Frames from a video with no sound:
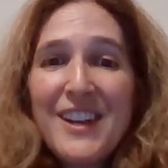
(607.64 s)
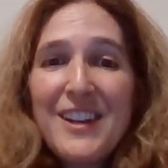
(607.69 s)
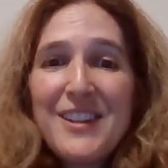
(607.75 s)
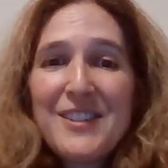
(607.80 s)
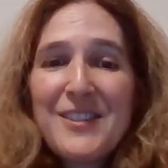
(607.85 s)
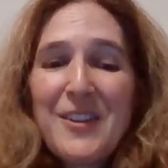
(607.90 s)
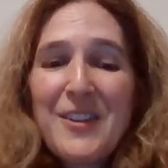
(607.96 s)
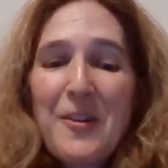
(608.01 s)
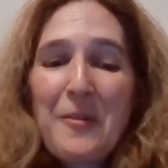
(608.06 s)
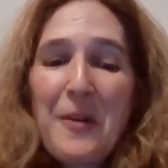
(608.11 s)

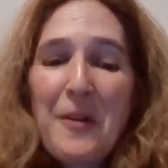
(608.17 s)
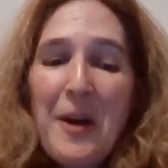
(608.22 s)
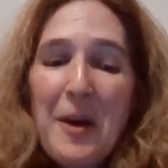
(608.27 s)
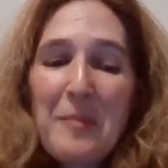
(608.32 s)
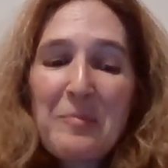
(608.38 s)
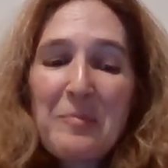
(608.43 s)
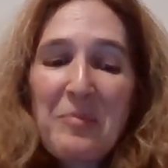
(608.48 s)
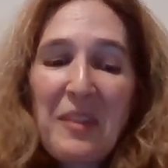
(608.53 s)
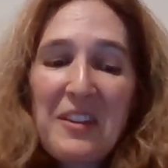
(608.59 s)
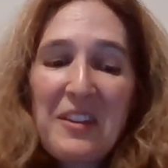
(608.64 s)
So,
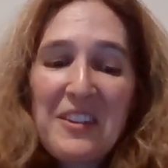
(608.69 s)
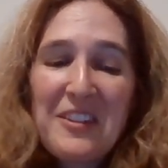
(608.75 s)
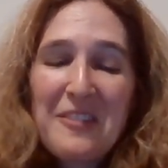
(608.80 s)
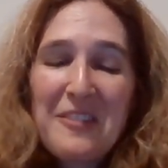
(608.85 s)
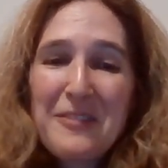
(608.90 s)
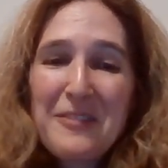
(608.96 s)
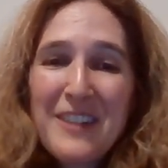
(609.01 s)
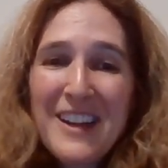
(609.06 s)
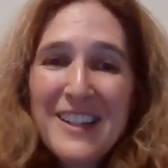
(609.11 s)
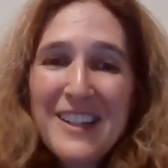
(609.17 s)

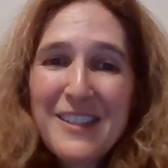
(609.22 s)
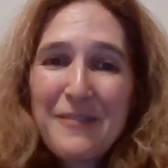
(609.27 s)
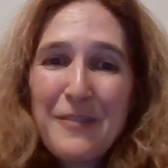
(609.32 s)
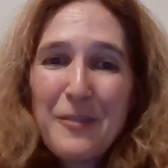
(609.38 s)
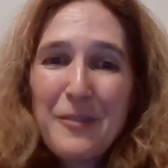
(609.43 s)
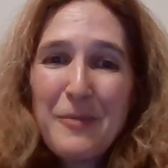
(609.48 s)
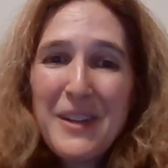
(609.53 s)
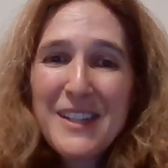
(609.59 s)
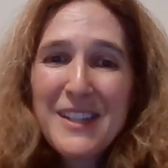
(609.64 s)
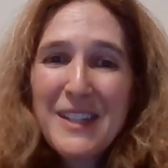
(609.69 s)
for the next few
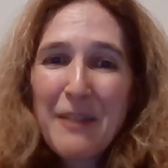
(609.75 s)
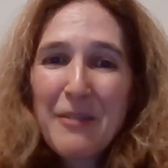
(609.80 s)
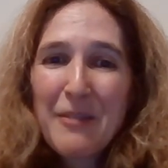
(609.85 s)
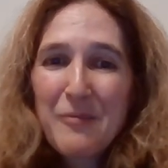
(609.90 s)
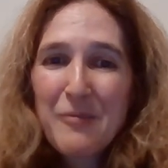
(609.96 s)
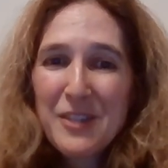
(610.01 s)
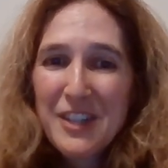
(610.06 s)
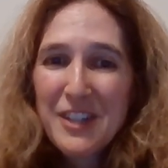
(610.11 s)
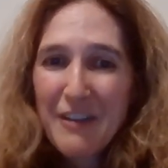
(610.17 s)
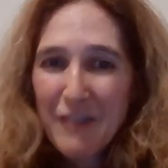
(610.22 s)
weeks, I want to
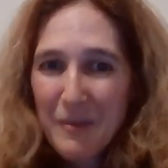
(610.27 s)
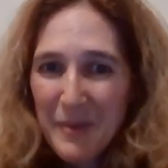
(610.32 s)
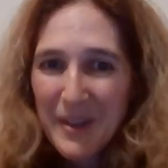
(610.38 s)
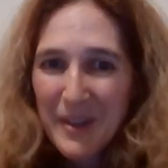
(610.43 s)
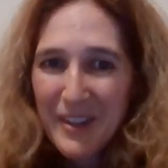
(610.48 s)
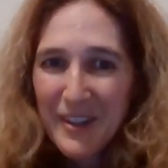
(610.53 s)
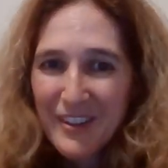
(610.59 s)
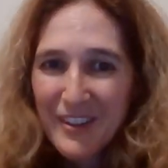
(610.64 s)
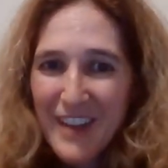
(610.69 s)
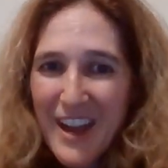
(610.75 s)
wish everybody
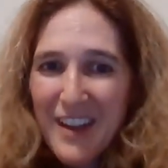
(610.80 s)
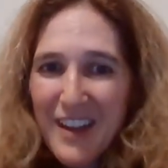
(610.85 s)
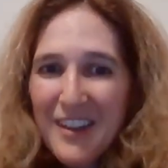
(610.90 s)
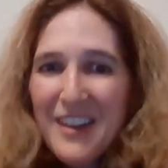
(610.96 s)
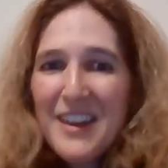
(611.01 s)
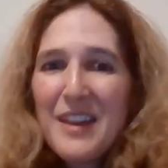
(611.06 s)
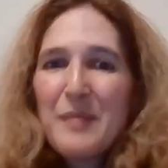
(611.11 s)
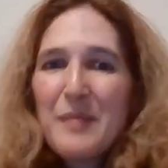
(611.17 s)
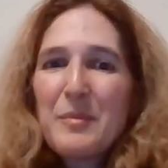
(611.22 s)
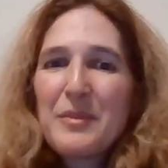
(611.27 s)
good luck.
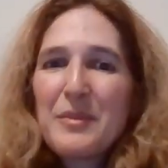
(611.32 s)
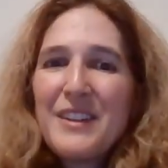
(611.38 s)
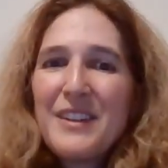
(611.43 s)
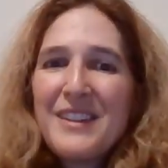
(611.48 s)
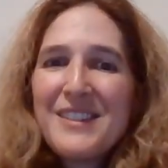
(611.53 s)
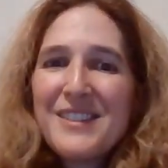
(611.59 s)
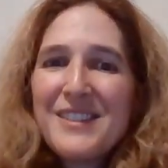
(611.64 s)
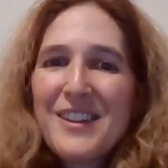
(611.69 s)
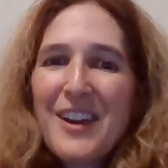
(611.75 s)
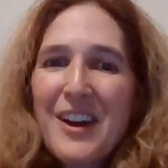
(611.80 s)

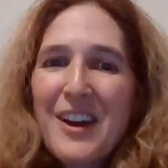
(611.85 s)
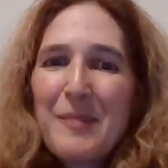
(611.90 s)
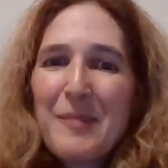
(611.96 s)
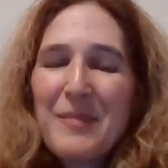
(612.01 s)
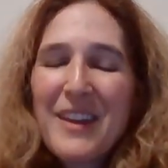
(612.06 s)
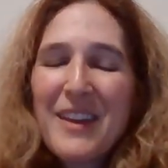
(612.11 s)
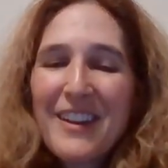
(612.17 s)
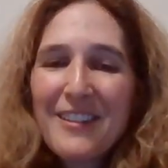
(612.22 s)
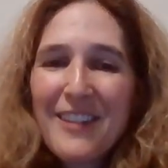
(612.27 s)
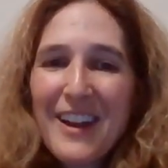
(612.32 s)
Please
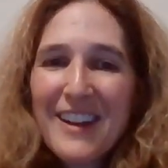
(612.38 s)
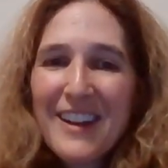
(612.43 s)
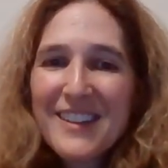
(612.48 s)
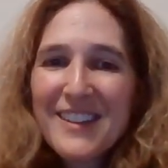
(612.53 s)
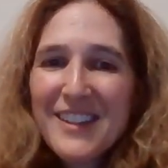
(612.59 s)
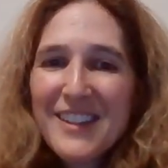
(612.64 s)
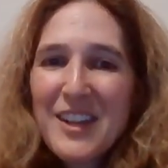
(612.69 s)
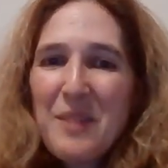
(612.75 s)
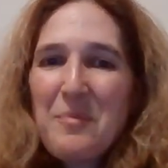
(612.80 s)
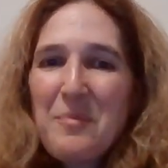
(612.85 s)
get a lot of
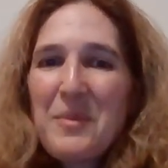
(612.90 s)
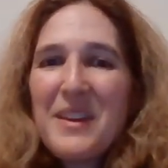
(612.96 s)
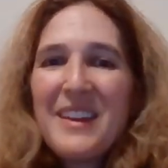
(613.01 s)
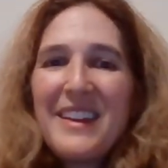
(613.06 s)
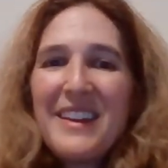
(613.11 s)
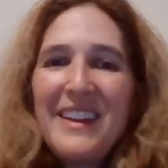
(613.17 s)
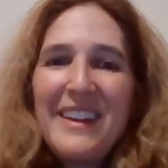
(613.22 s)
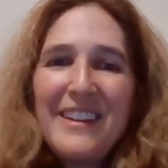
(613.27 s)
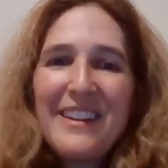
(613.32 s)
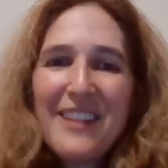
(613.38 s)
sleep,
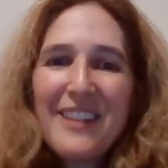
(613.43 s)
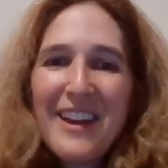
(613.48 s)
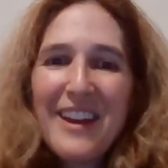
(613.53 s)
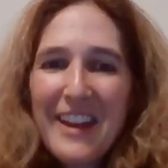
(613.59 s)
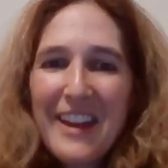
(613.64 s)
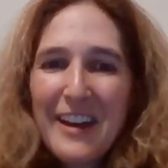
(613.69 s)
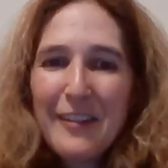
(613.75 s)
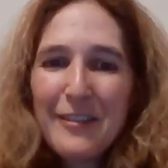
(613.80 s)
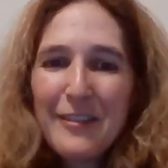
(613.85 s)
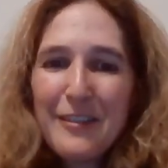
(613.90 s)
eat a lot of
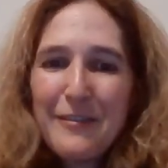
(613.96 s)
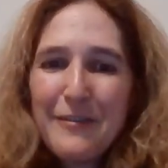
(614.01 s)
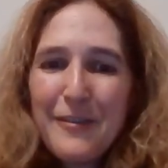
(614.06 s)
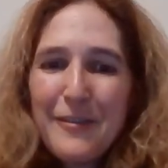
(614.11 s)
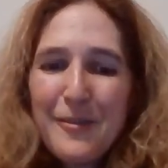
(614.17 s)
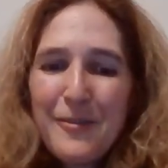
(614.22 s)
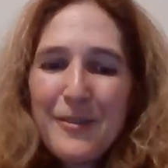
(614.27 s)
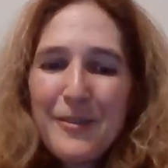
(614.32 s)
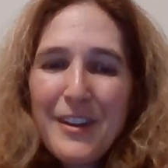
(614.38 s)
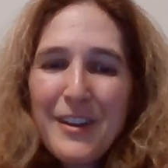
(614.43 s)
healthy
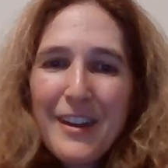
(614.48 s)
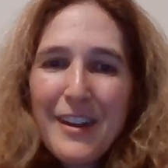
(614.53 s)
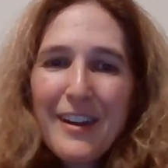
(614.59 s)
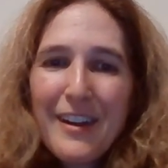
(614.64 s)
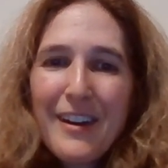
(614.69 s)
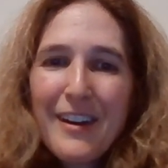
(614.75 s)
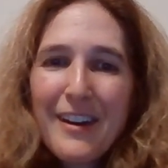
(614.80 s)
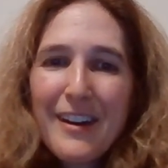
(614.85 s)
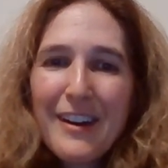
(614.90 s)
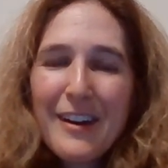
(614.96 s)
food,
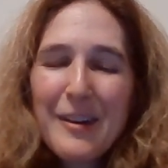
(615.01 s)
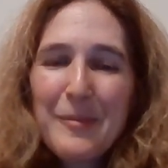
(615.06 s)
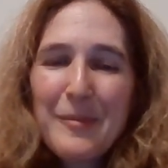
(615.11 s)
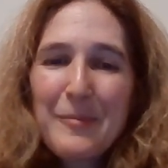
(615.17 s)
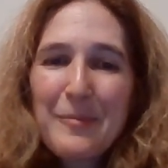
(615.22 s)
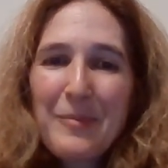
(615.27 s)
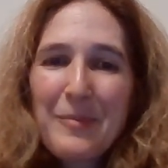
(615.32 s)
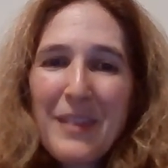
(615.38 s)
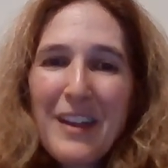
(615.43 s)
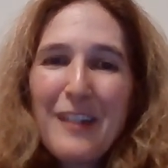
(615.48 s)

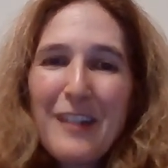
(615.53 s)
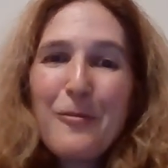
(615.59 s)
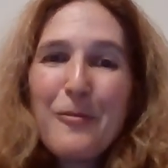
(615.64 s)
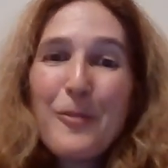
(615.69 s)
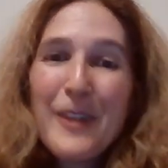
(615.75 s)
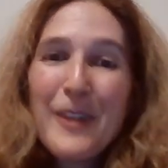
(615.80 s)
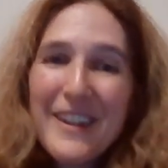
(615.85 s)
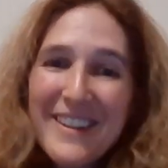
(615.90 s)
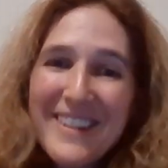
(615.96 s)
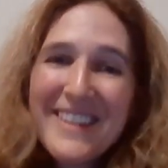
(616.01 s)

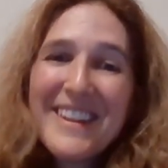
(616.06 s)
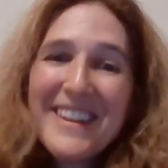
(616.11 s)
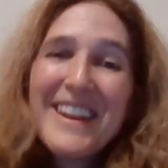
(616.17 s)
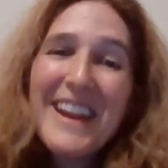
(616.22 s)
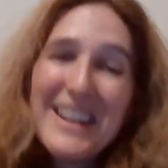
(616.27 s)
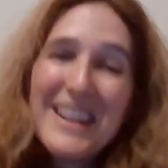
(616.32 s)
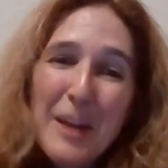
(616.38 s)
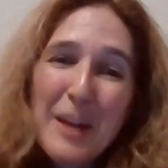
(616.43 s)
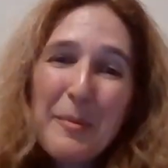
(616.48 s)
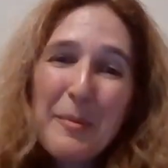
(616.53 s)
avoid
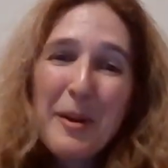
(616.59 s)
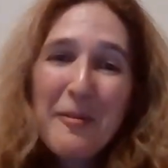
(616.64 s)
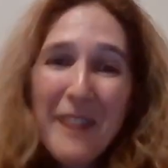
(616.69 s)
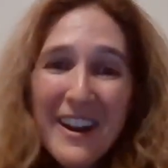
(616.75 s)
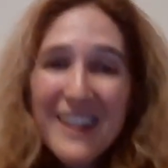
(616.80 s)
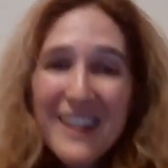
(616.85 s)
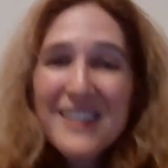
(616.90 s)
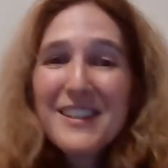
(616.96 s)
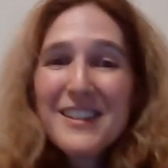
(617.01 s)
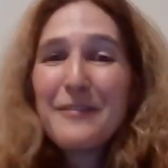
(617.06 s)

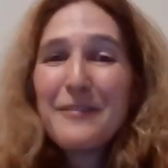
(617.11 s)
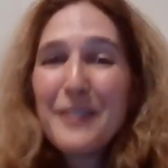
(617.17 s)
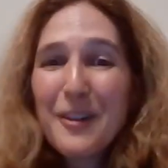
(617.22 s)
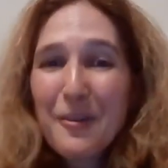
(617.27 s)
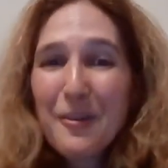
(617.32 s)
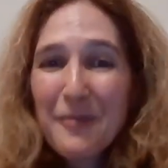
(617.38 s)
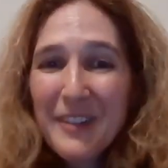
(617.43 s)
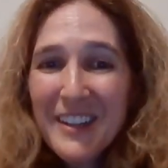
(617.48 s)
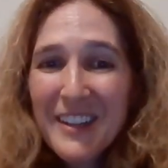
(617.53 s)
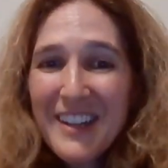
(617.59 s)
antipyretics if you don't
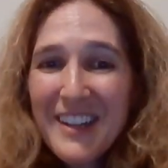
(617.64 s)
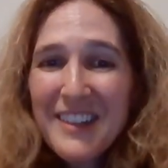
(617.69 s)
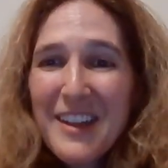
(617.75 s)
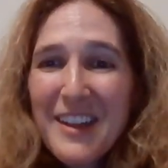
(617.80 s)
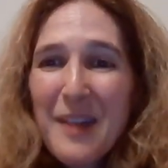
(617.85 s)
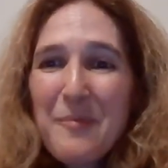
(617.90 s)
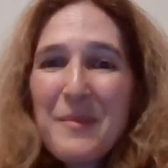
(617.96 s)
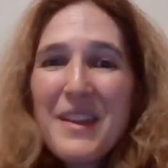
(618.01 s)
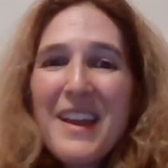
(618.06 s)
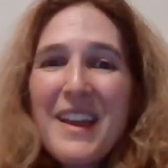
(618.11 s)
really need
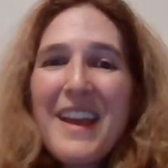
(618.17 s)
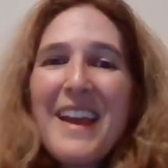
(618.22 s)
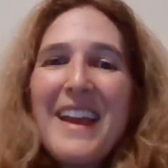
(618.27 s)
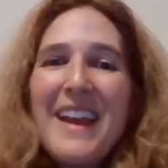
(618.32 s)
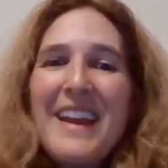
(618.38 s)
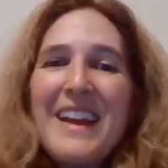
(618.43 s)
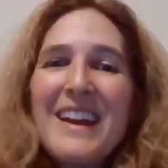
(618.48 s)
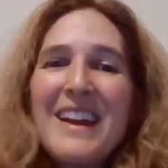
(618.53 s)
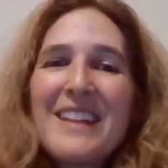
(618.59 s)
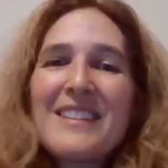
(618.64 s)
them,
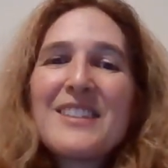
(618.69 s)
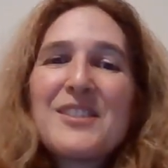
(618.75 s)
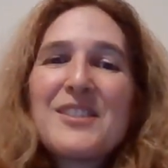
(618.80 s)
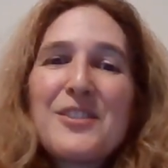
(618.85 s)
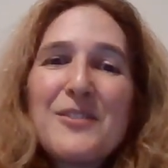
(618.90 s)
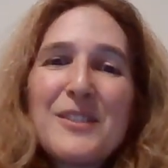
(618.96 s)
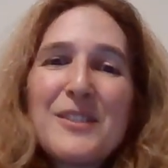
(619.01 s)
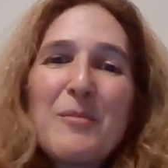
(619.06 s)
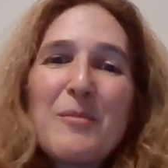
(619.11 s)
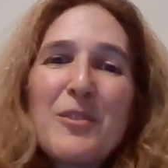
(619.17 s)
and let's do
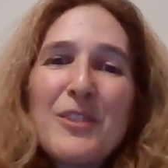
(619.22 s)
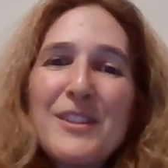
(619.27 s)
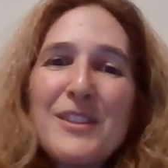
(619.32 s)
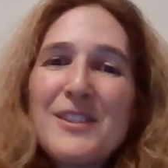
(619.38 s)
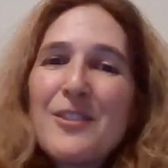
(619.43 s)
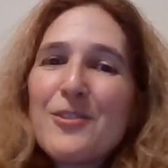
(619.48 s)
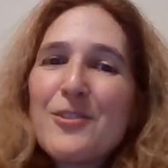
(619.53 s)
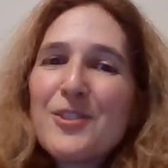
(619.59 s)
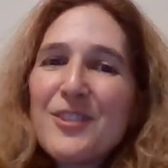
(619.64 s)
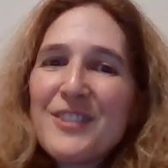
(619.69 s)
some good
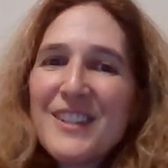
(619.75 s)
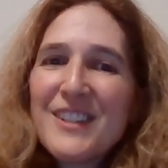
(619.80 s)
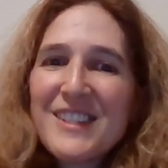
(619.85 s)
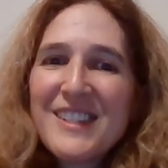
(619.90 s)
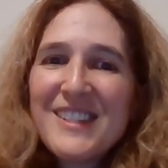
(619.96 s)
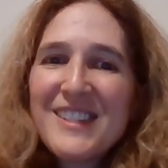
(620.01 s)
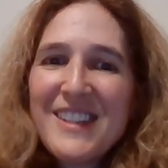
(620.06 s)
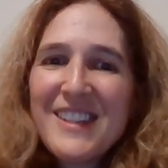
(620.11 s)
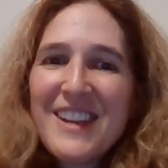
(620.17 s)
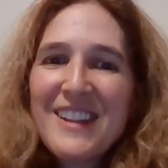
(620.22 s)
social
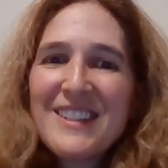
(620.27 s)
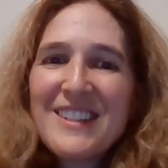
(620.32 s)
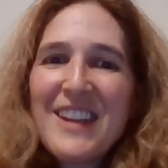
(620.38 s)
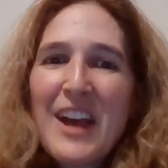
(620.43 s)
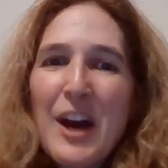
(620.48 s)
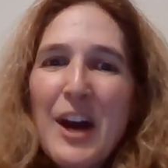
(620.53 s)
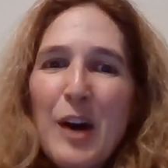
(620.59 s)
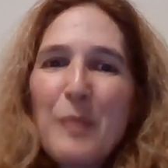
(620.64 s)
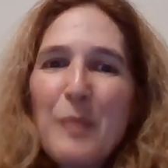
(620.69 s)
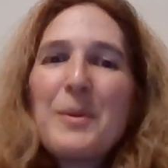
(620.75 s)
distancing to
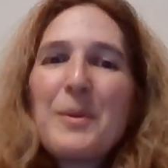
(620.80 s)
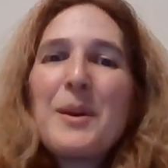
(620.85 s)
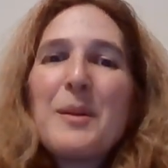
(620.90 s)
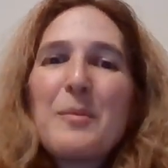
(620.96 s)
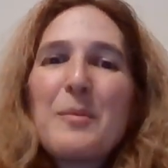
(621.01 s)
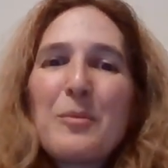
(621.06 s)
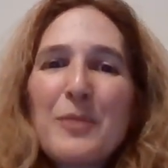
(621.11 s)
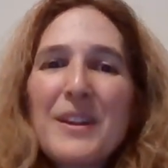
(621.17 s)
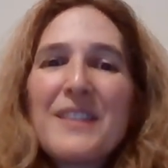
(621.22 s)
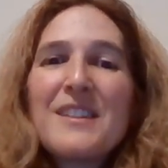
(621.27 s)
help
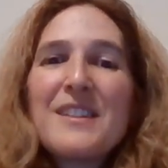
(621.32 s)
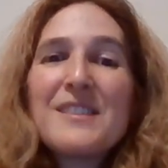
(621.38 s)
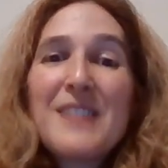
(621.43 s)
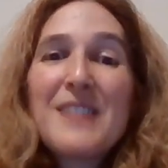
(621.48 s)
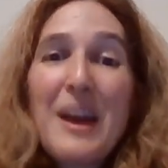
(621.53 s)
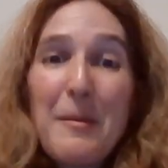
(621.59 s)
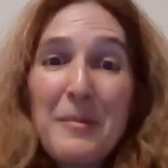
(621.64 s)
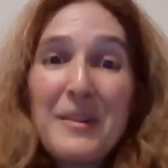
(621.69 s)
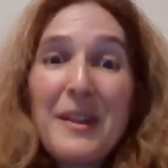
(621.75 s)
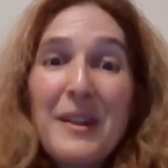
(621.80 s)
bring this
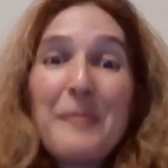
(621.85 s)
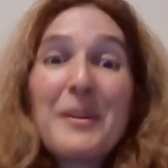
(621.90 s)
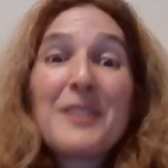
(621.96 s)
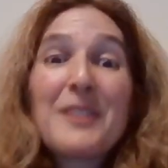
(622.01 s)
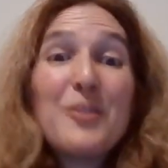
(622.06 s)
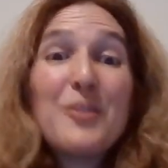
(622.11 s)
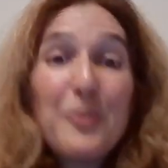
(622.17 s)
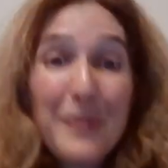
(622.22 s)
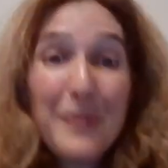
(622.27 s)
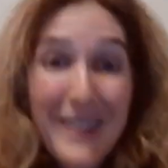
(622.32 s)
epidemic
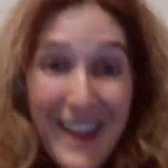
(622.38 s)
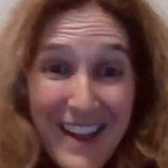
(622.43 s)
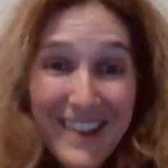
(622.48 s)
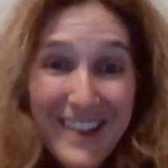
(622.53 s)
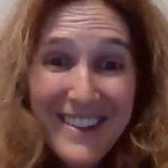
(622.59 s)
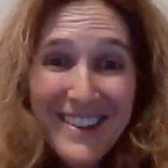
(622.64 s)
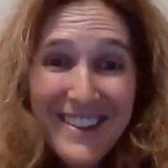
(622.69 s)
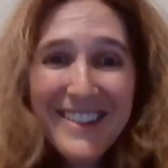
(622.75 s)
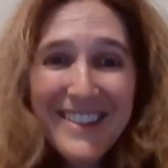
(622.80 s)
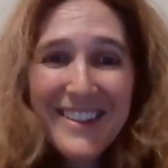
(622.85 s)
to an
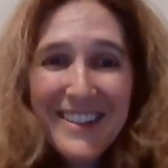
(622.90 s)
end.